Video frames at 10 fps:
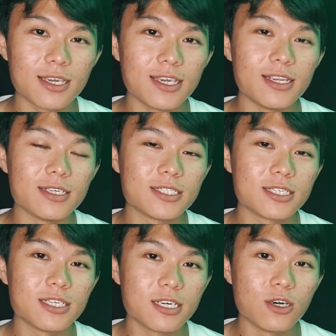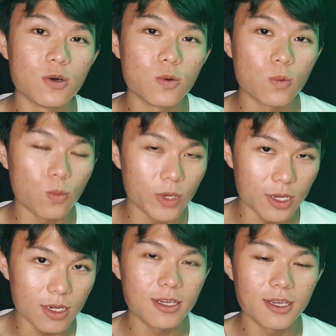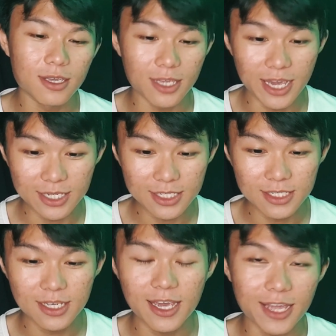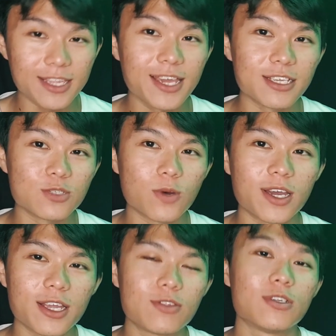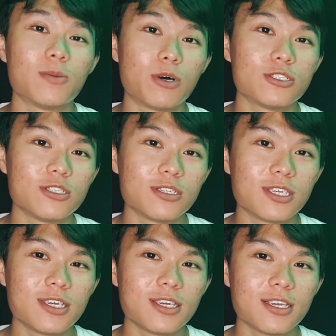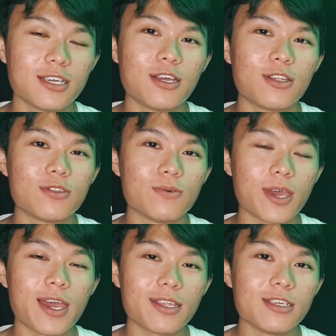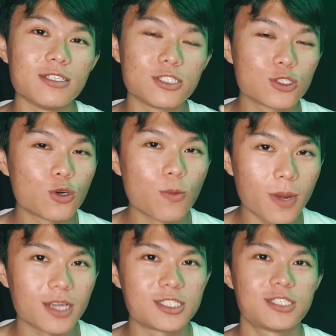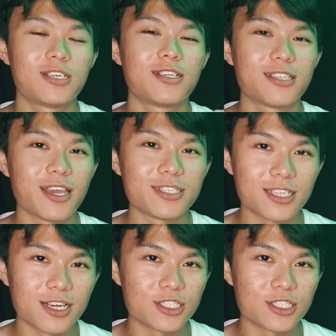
in a single week. Yes, and that is why I took the opportunity to add in so much Tesla